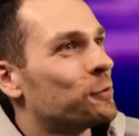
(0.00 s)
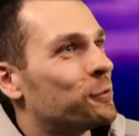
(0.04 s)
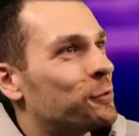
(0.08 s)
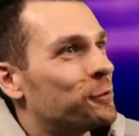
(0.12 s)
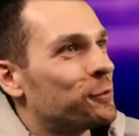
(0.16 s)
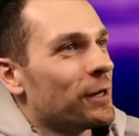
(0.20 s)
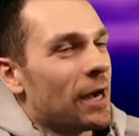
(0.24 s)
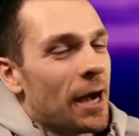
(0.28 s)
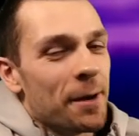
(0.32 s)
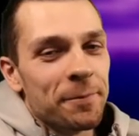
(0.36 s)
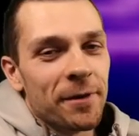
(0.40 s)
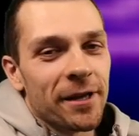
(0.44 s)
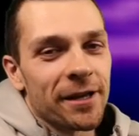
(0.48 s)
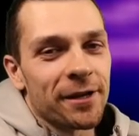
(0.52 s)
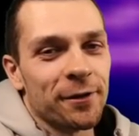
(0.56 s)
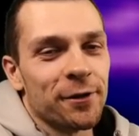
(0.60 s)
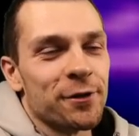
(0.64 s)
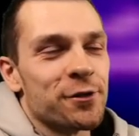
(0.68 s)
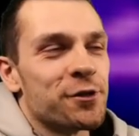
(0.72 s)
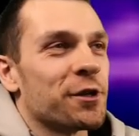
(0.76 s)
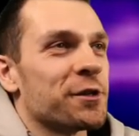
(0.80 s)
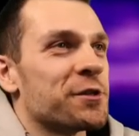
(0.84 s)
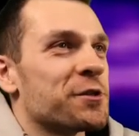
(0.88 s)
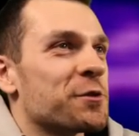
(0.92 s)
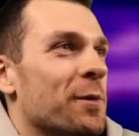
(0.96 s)
I'm, like,
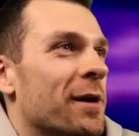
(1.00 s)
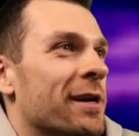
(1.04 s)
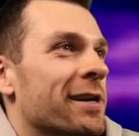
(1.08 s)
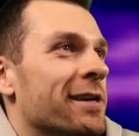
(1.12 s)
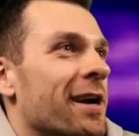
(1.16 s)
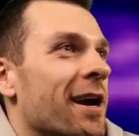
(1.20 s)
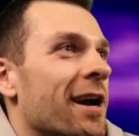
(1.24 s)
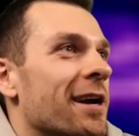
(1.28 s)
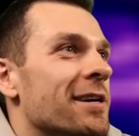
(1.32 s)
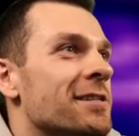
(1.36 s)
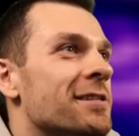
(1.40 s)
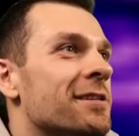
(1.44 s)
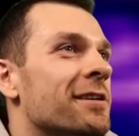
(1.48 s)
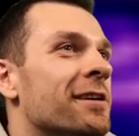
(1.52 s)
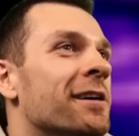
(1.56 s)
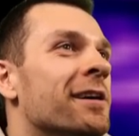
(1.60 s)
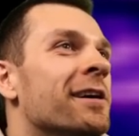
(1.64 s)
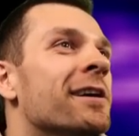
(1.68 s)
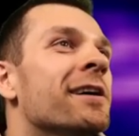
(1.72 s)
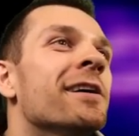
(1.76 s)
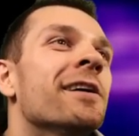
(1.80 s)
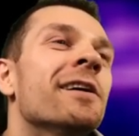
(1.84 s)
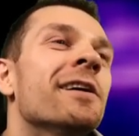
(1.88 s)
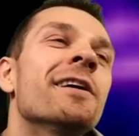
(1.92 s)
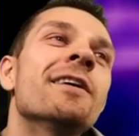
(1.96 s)
legit sweating, guys.
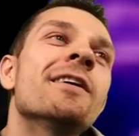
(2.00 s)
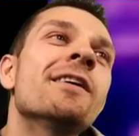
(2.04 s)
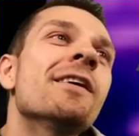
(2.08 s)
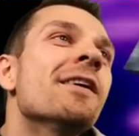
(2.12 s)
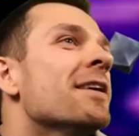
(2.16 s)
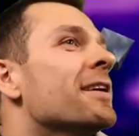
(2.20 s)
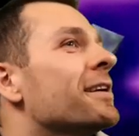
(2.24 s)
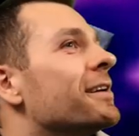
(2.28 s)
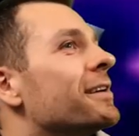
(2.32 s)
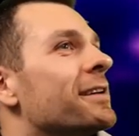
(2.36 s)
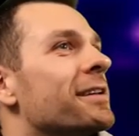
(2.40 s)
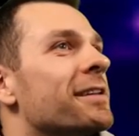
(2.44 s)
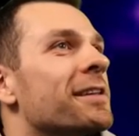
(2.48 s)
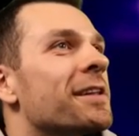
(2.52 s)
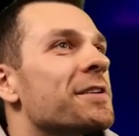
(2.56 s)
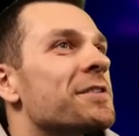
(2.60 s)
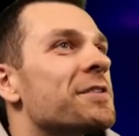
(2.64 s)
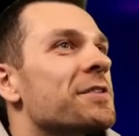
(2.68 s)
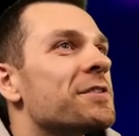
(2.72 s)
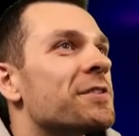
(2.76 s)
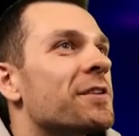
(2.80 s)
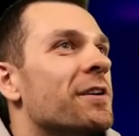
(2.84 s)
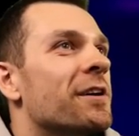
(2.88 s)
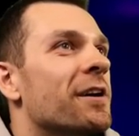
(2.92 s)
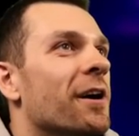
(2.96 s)
This
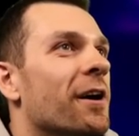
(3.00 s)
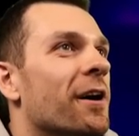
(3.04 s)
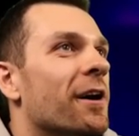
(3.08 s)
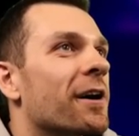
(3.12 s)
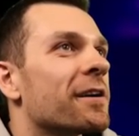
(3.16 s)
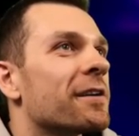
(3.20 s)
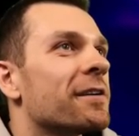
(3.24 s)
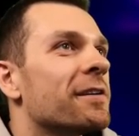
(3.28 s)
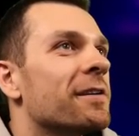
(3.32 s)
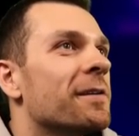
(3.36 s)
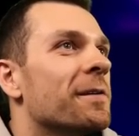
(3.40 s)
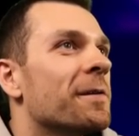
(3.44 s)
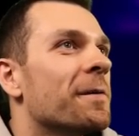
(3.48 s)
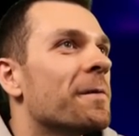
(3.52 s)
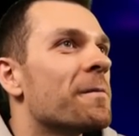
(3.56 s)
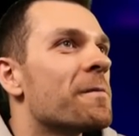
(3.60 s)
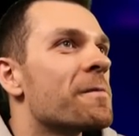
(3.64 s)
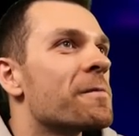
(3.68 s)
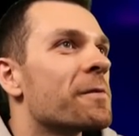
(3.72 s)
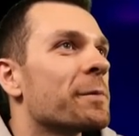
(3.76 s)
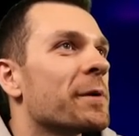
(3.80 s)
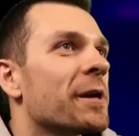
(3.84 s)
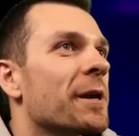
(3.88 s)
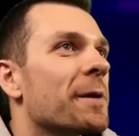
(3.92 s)
is hard for me.